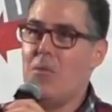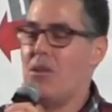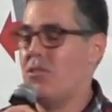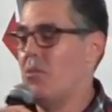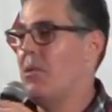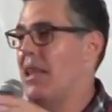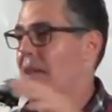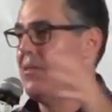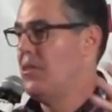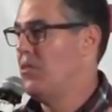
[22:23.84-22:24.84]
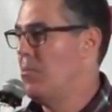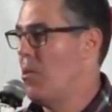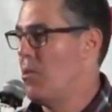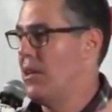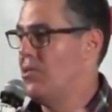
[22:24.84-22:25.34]
the morning, so we'd have to do the
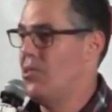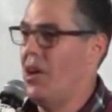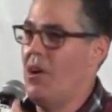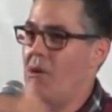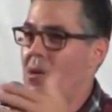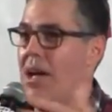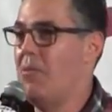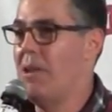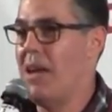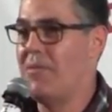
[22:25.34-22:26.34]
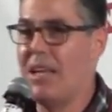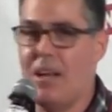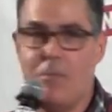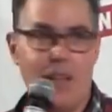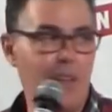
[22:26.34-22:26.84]
morning show and we'd have to get
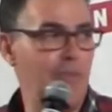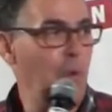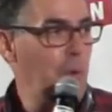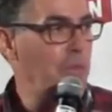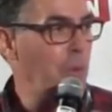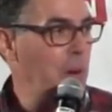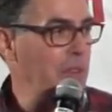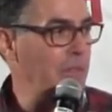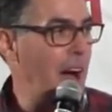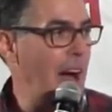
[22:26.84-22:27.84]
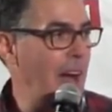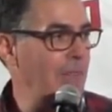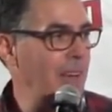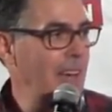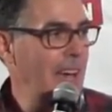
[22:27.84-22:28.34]
up at like
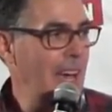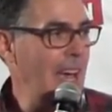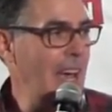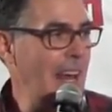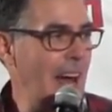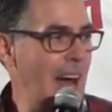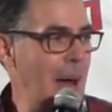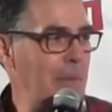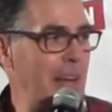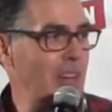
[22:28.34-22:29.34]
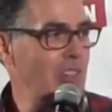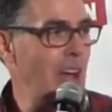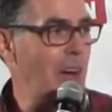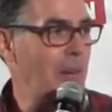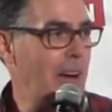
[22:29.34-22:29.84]
4:45. And I'm not a
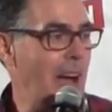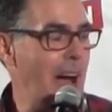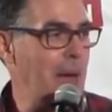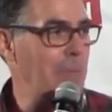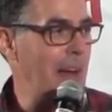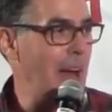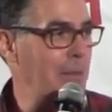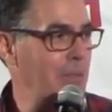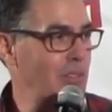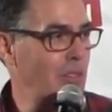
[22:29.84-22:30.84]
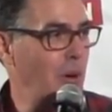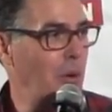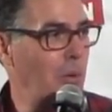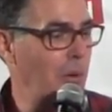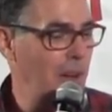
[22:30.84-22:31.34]
shower guy, but I was
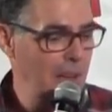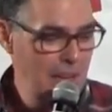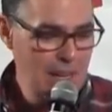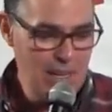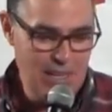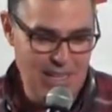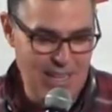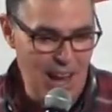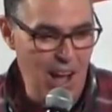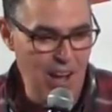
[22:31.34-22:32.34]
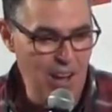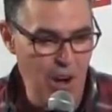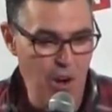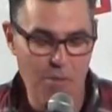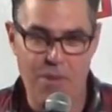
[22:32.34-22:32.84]
so hung
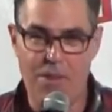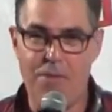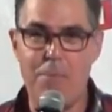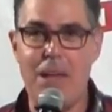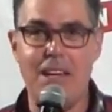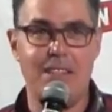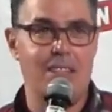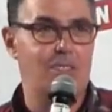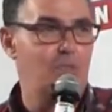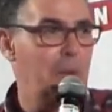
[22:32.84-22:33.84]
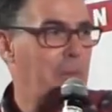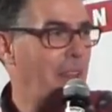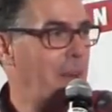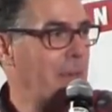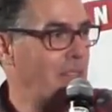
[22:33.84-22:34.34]
over from being at the strip
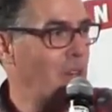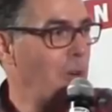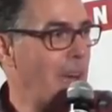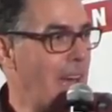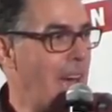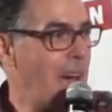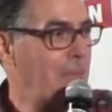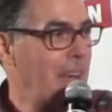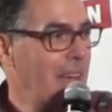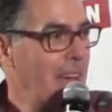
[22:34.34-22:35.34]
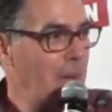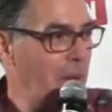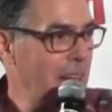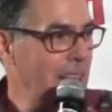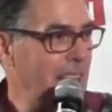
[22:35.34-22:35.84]
club at 2 a.m. and
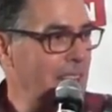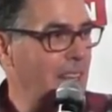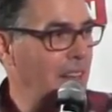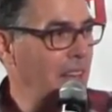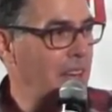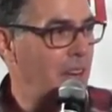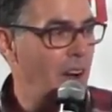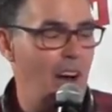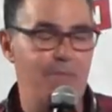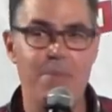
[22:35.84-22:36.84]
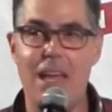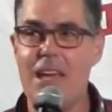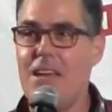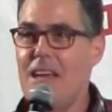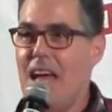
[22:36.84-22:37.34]
wanted to get the glitter off
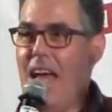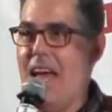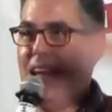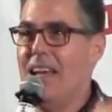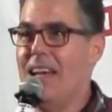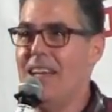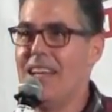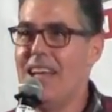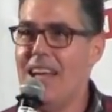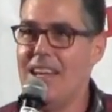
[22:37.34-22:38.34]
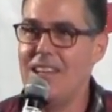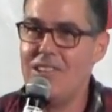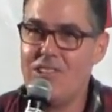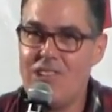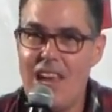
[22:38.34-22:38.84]
me and kind of
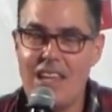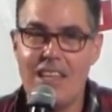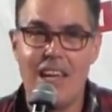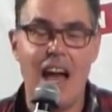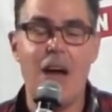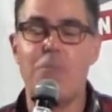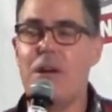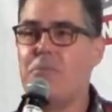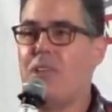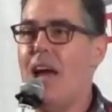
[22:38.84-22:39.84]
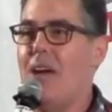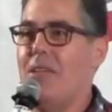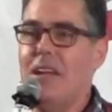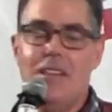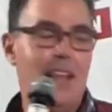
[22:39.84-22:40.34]
shake the cobwebs
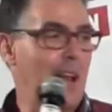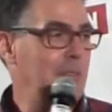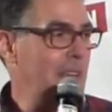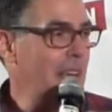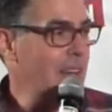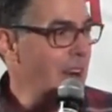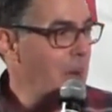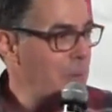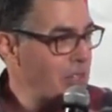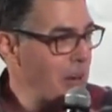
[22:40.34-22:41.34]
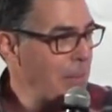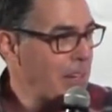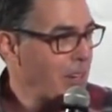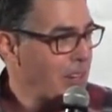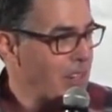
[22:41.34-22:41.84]
out that I was taking a shower. But Jimmy
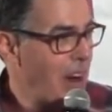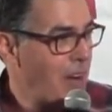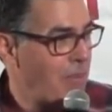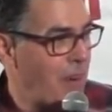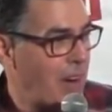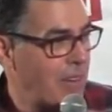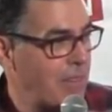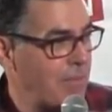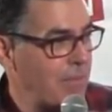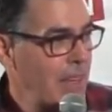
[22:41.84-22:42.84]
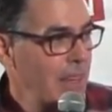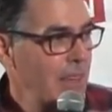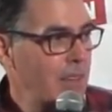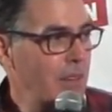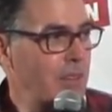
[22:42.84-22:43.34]
took a shower first.
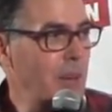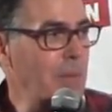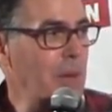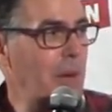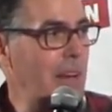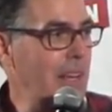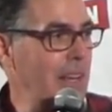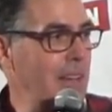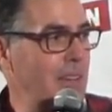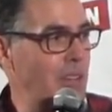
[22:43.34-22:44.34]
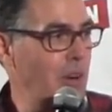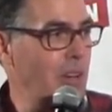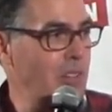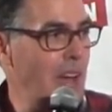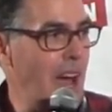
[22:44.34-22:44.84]
So Jimmy went in, took
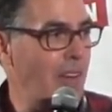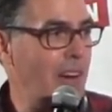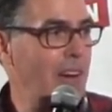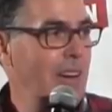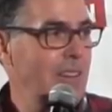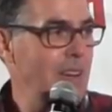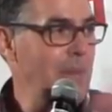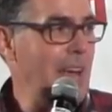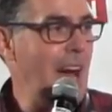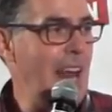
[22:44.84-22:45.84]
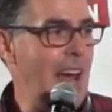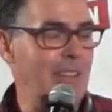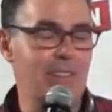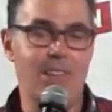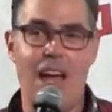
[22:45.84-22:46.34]
a shower. Jimmy got out of
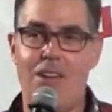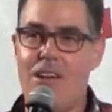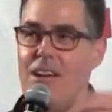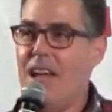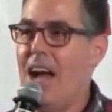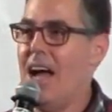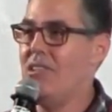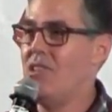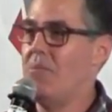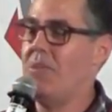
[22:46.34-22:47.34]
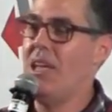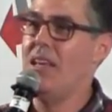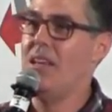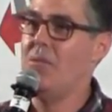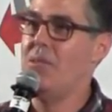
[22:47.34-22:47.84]
the shower. I jumped in,
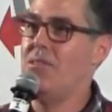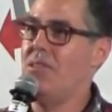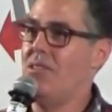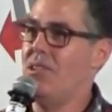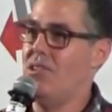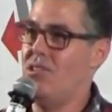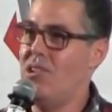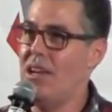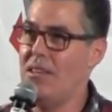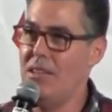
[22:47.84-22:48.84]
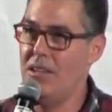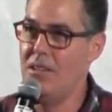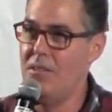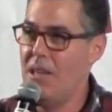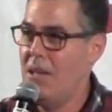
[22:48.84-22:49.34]
and it was such a shitty
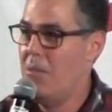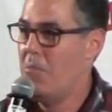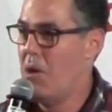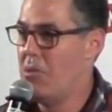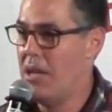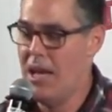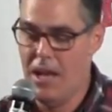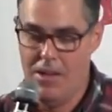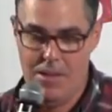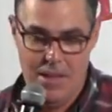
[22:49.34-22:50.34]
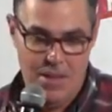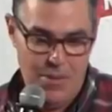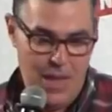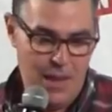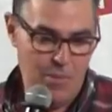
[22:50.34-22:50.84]
little motel
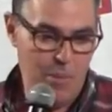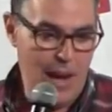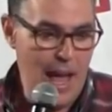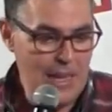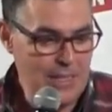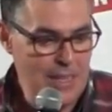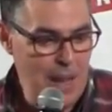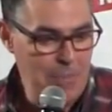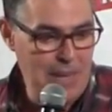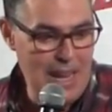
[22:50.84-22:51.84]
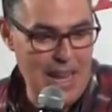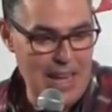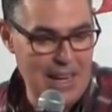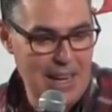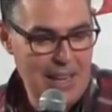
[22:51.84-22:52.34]
that when I stepped
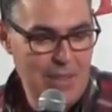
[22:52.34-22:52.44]
in,